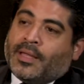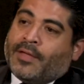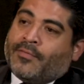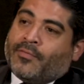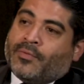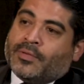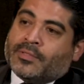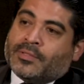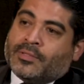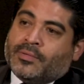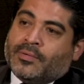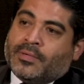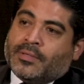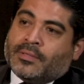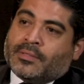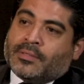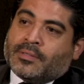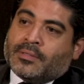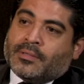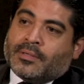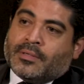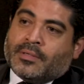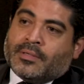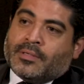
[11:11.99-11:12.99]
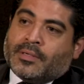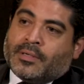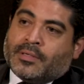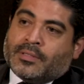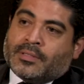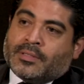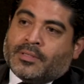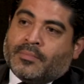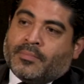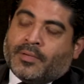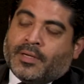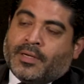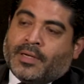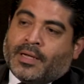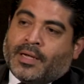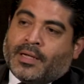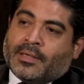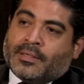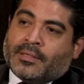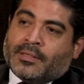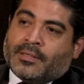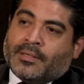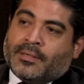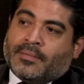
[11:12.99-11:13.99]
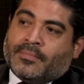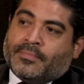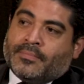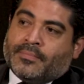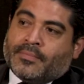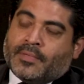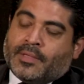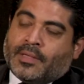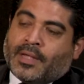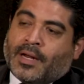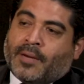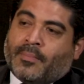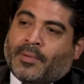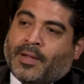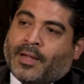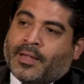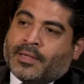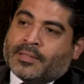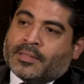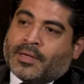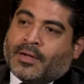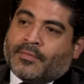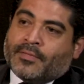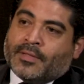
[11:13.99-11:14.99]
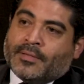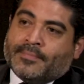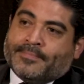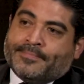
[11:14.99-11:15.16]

F1 students are simply not applying as often.